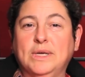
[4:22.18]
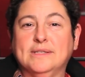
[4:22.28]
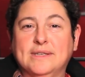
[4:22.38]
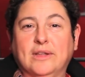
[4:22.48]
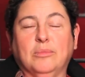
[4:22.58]
we
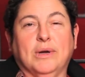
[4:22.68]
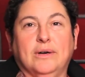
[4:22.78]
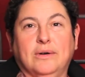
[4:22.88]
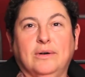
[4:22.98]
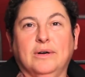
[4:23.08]
can
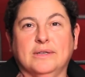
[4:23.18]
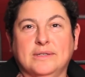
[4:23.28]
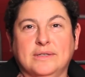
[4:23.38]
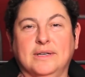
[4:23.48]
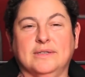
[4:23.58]
celebrate her
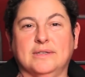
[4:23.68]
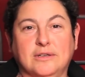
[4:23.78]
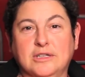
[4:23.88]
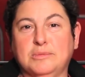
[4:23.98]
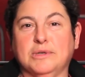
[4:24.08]
as the
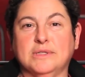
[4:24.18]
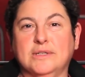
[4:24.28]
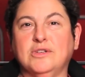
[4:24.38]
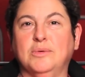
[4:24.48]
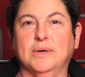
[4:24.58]
serious
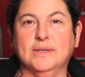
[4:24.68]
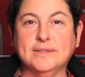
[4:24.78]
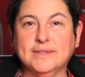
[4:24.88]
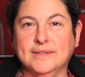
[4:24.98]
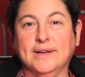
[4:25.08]
person that she was